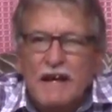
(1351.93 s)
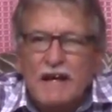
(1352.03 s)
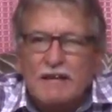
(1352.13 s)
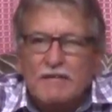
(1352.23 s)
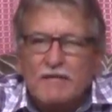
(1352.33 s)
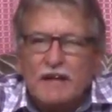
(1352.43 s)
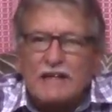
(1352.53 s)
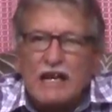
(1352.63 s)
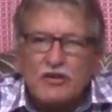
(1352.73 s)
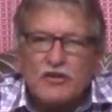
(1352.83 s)
and
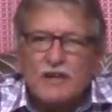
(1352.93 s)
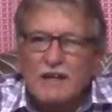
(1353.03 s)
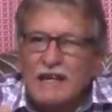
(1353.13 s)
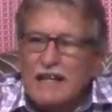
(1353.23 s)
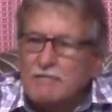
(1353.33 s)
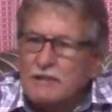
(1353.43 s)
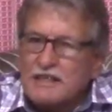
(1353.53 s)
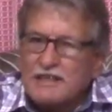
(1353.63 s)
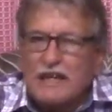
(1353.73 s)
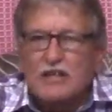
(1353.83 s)
financial
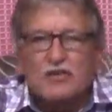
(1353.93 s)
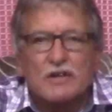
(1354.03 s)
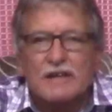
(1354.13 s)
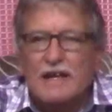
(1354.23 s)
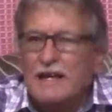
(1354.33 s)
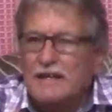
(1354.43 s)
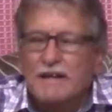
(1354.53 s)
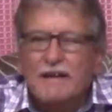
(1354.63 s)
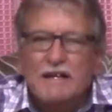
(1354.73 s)
administration and